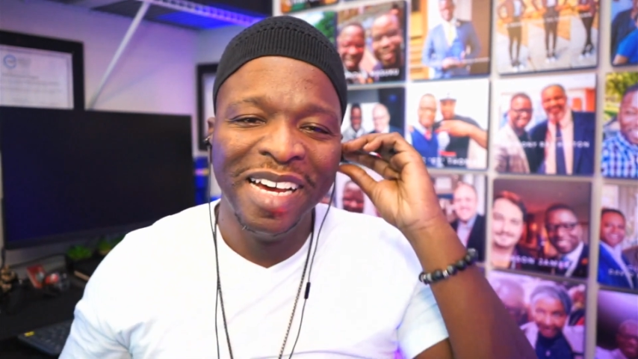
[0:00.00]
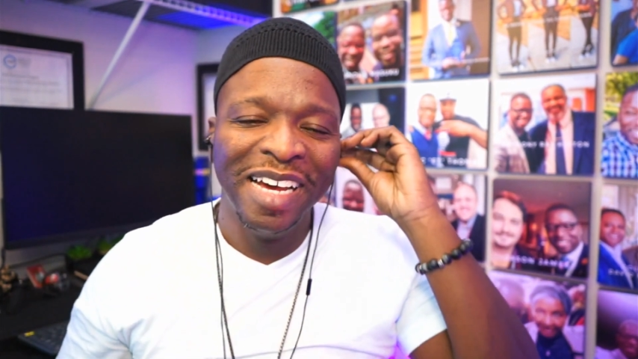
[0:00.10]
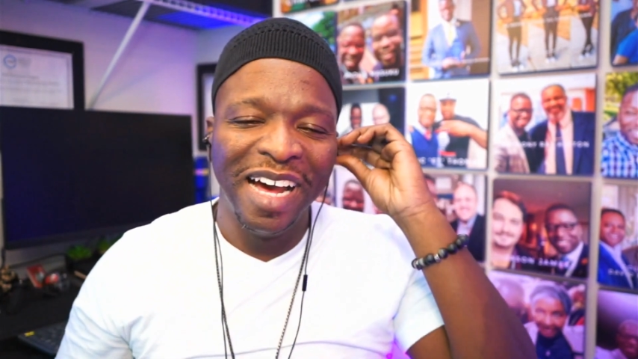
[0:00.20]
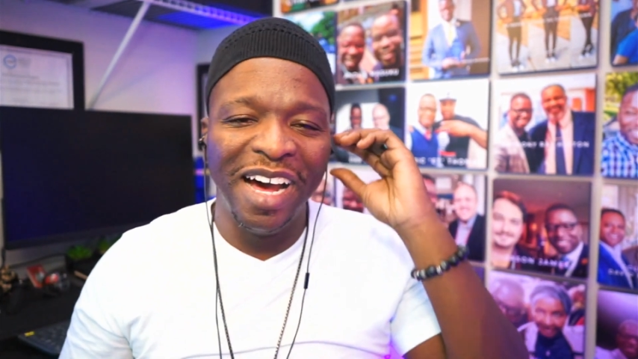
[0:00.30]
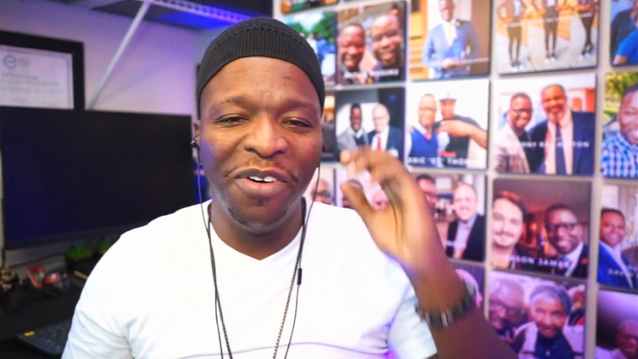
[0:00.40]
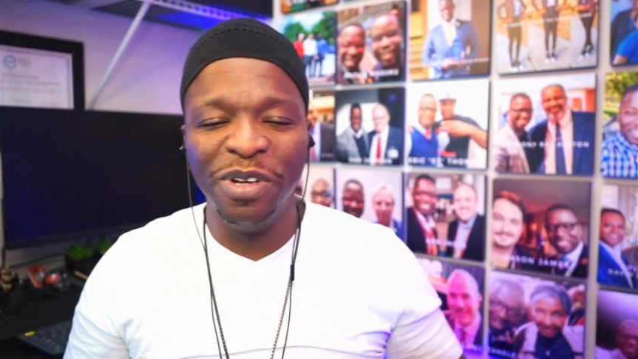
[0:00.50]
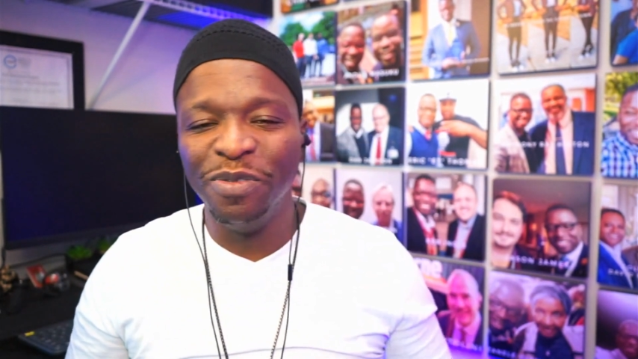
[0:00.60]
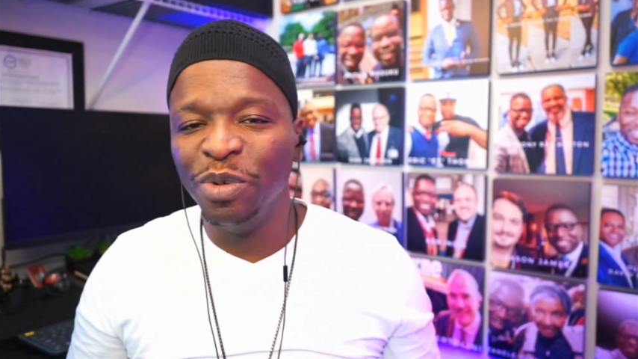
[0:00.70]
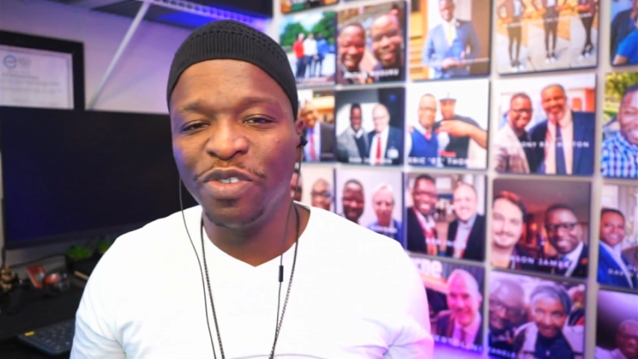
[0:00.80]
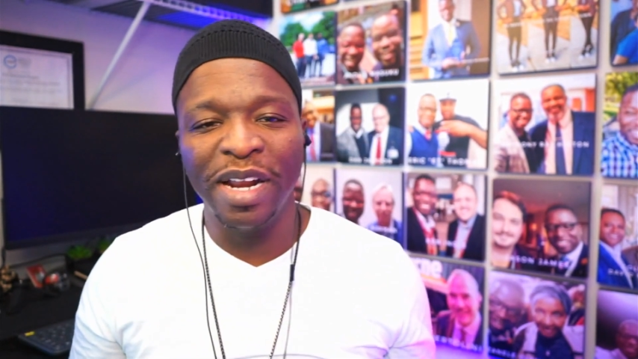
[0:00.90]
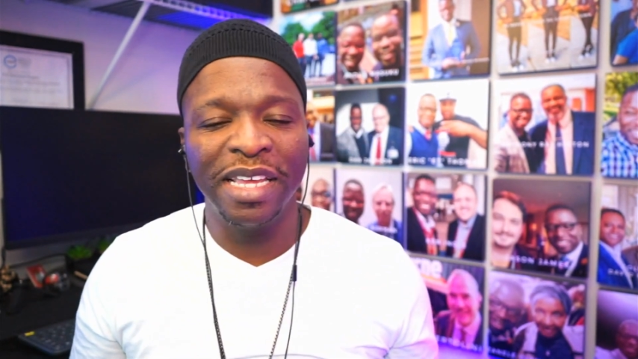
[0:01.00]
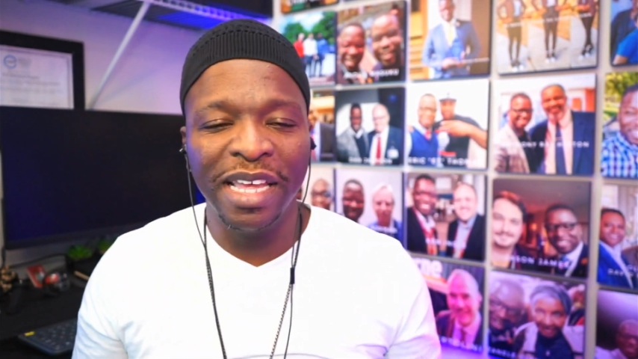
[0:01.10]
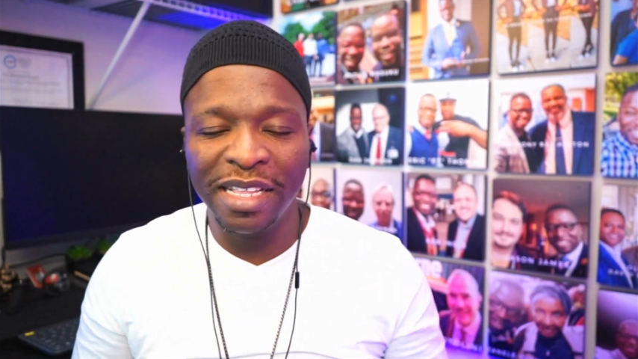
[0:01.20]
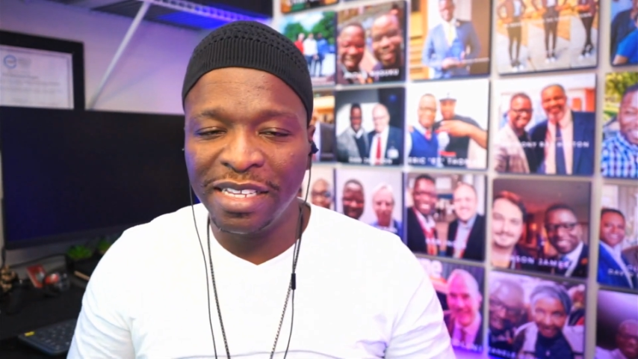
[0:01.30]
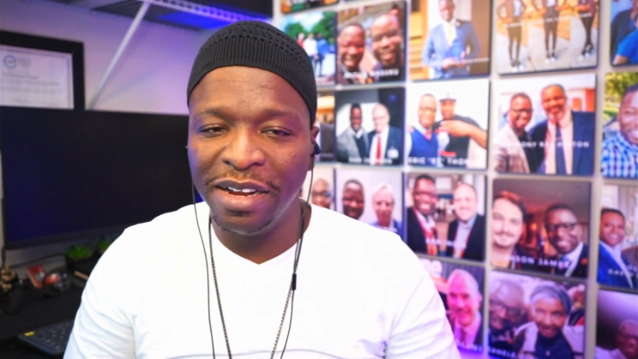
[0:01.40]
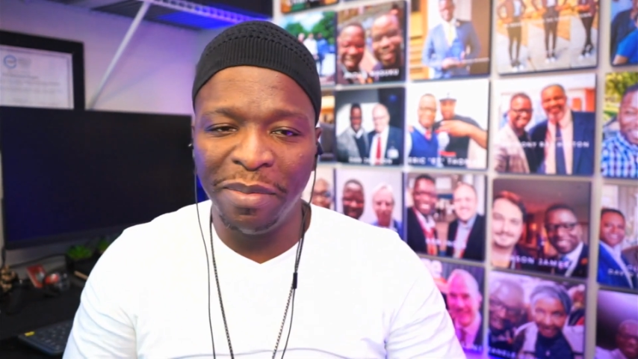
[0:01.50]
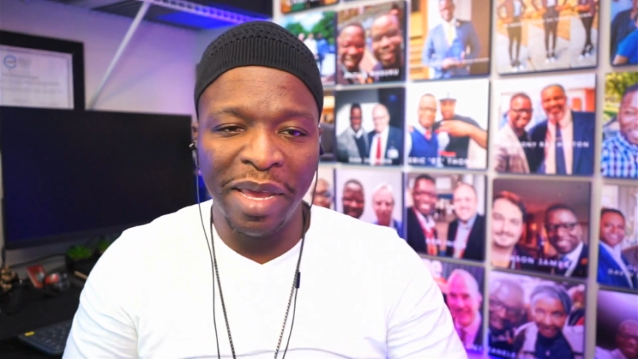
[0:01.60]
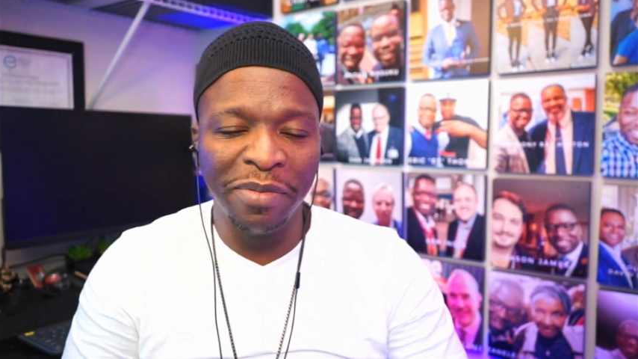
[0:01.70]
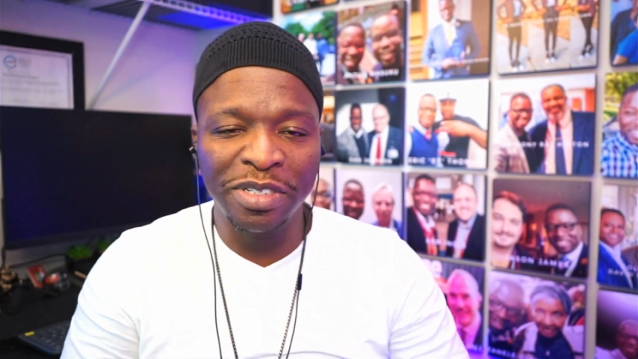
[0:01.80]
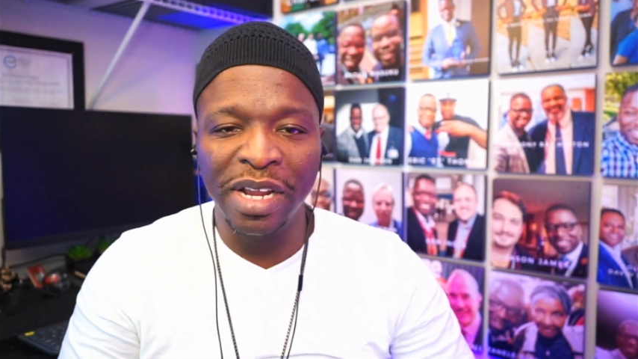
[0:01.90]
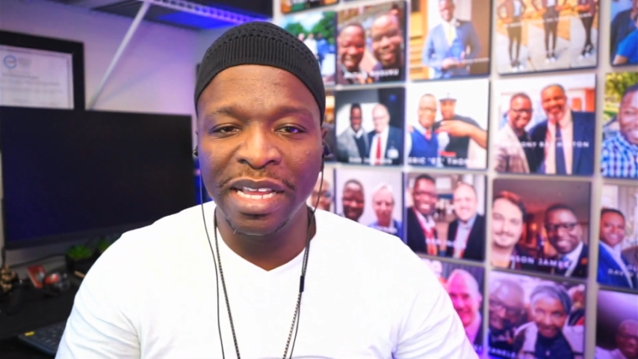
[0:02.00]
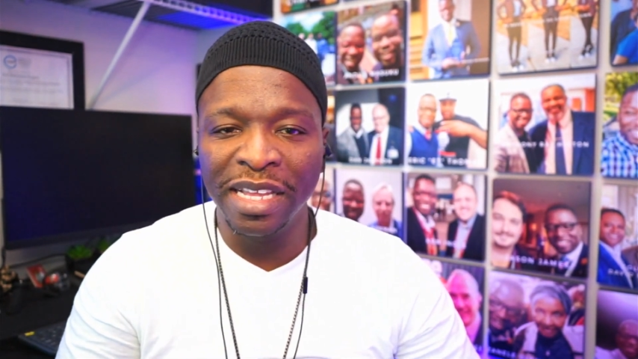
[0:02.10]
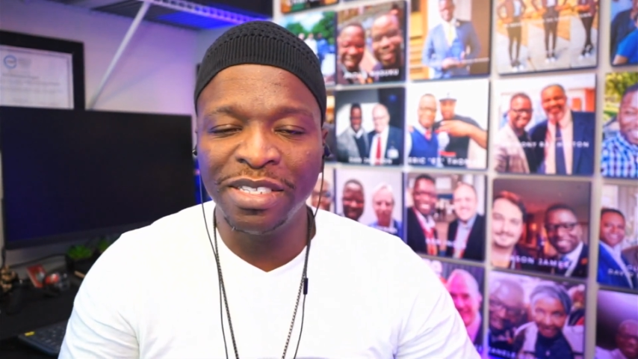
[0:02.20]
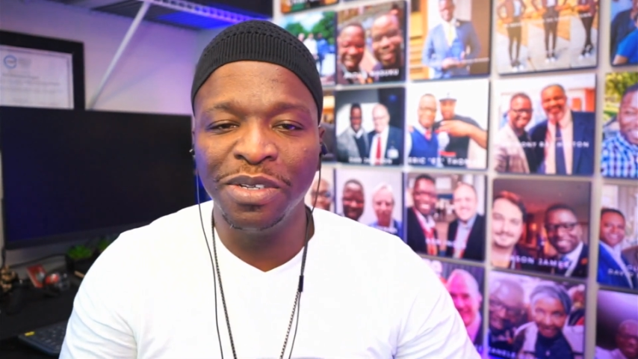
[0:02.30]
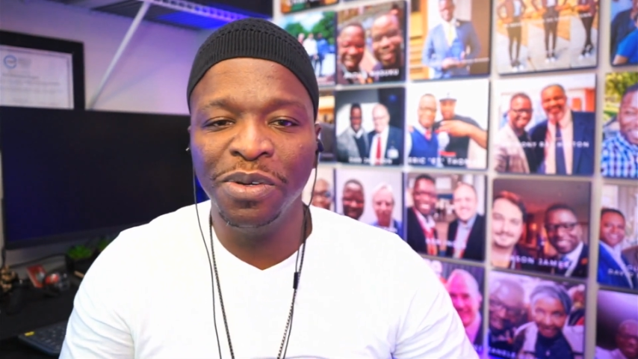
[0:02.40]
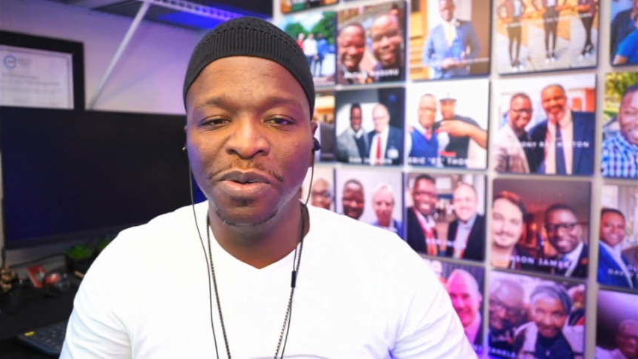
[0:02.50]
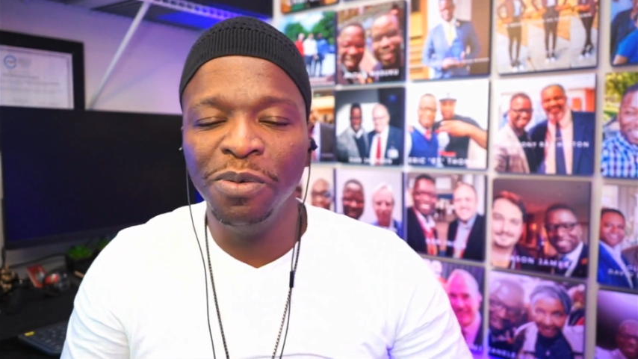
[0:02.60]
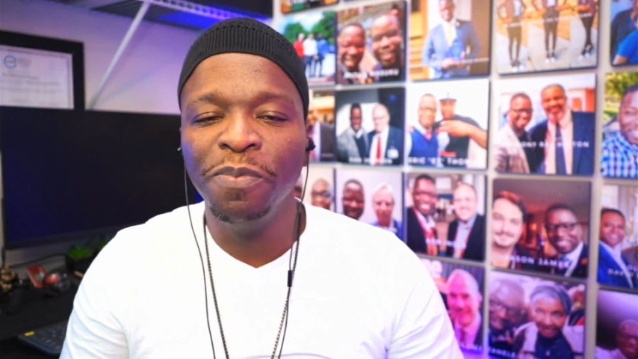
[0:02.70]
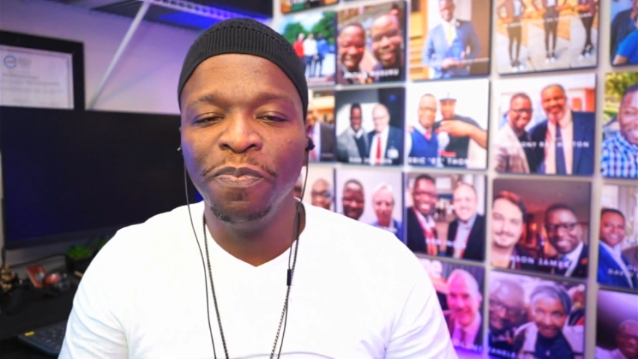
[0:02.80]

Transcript: Uh, we're, we're trying to get there, man. We're trying to get to